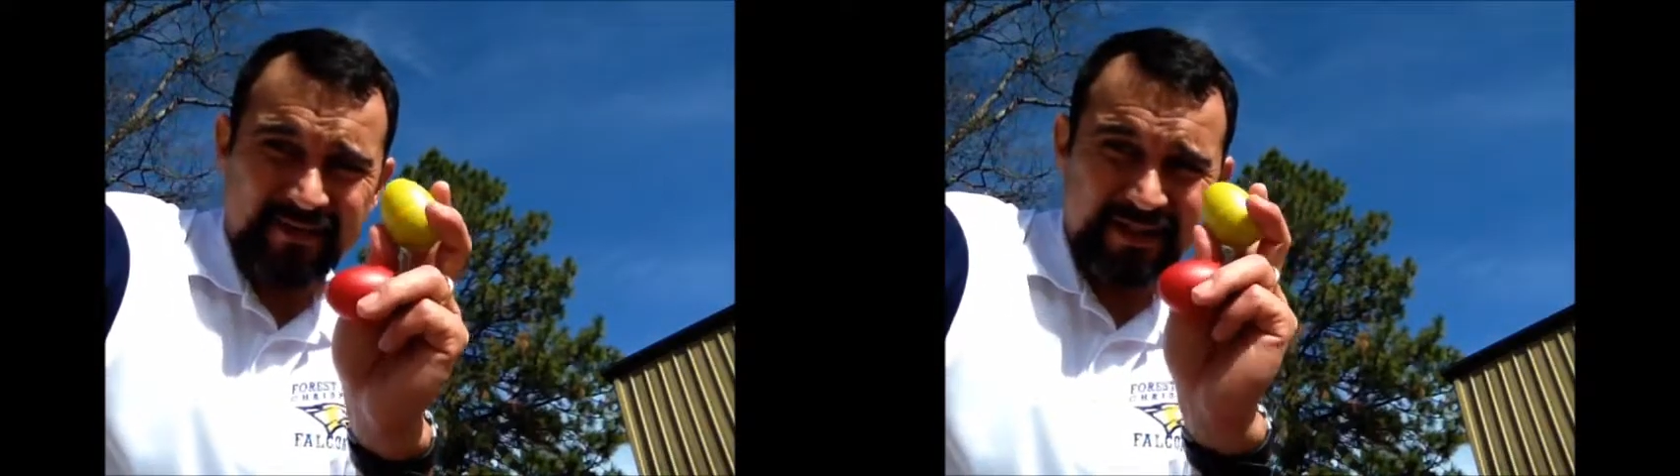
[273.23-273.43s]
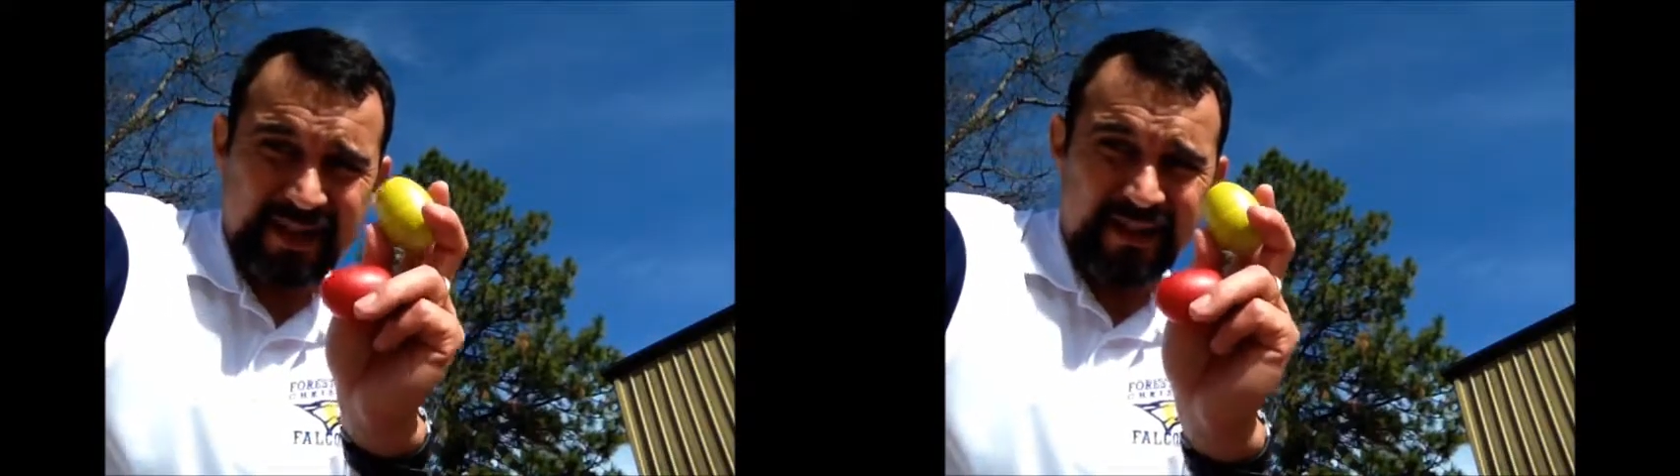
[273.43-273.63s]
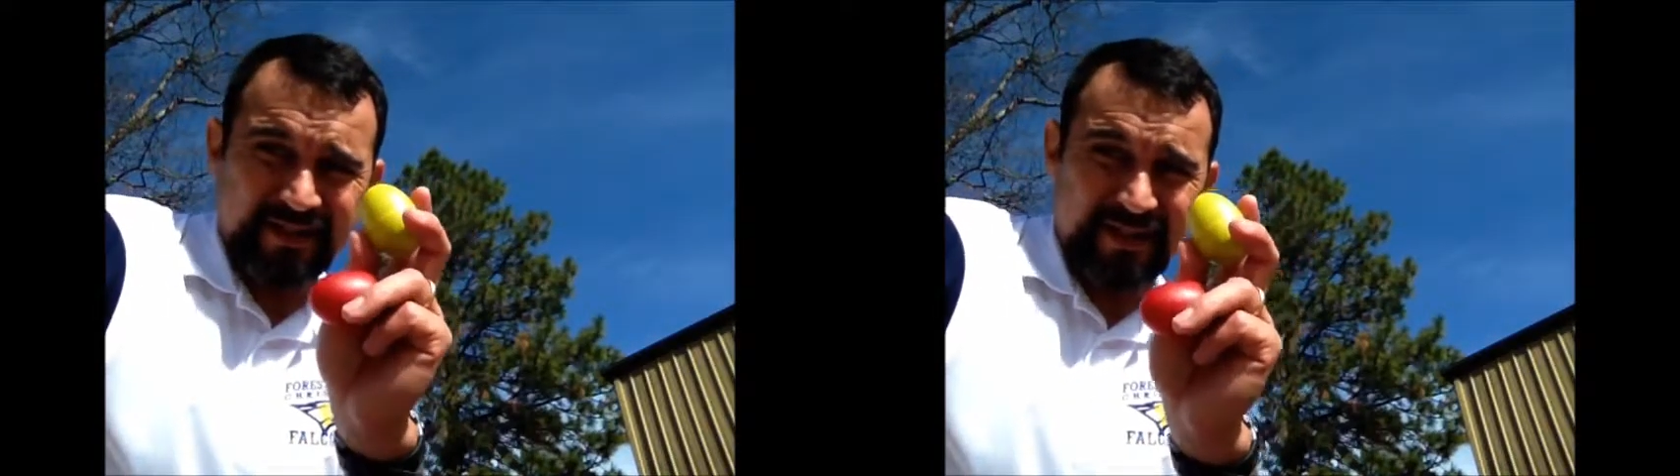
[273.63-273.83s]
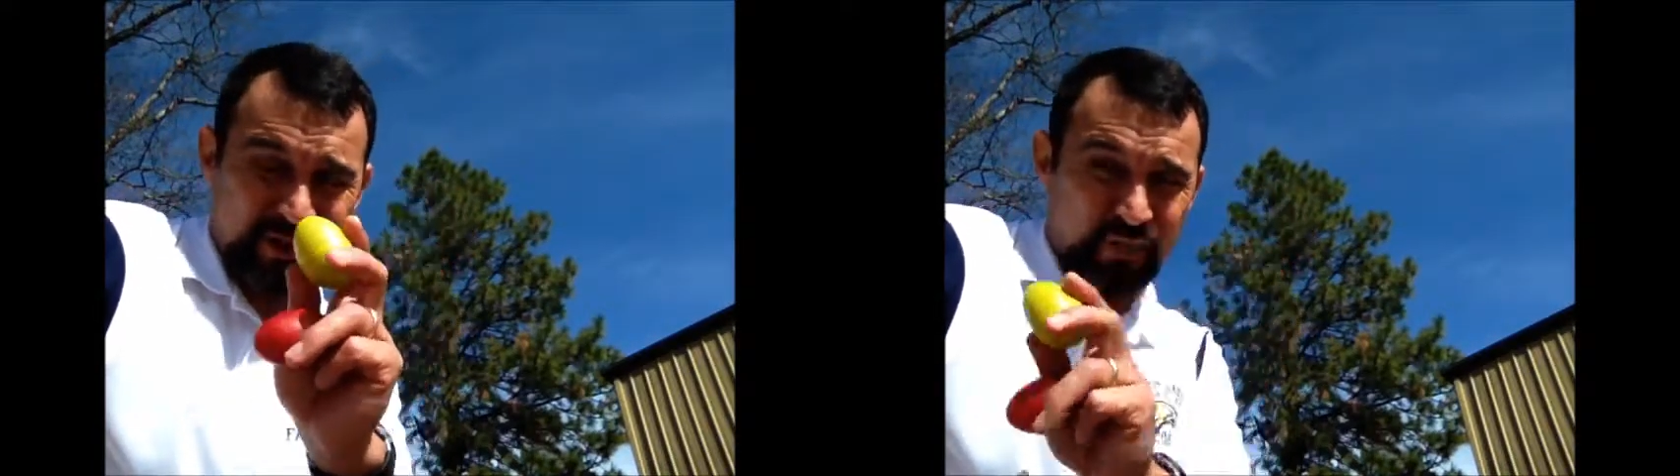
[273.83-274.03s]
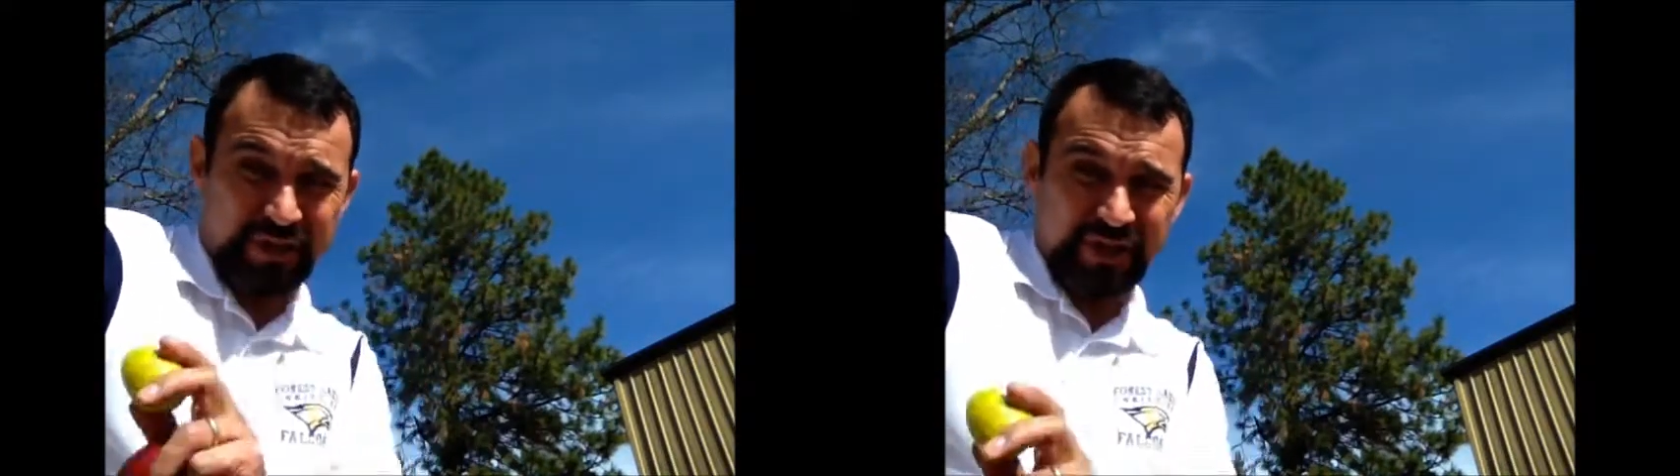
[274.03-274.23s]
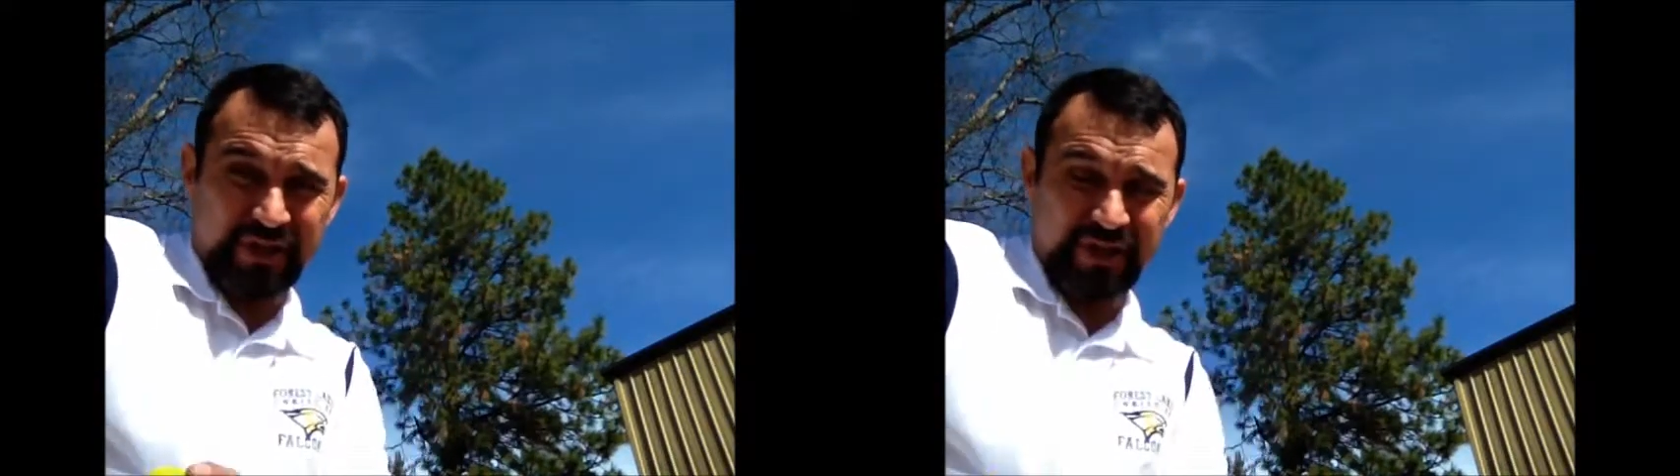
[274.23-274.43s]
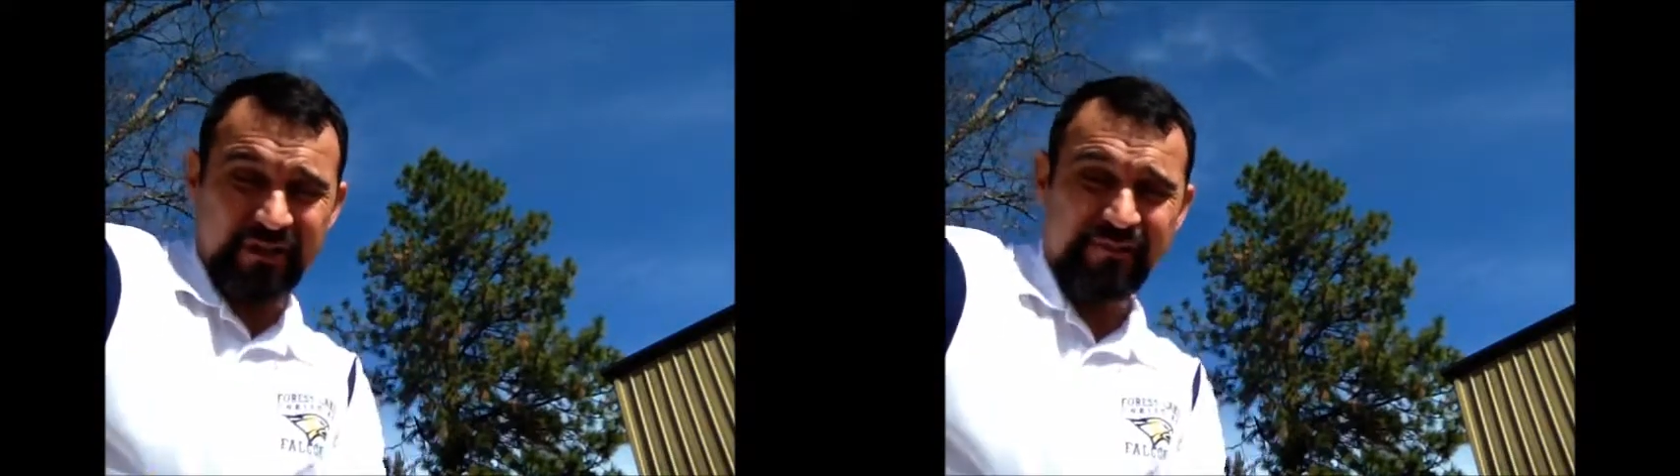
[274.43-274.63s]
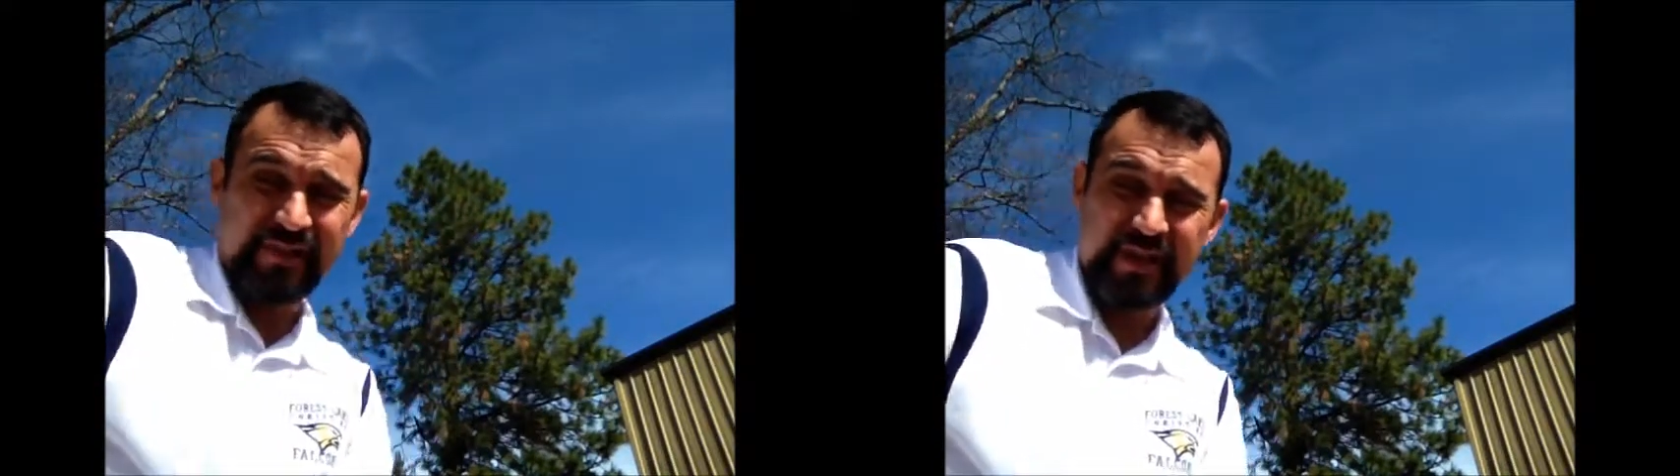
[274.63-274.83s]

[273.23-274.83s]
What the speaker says: cents. That's really good.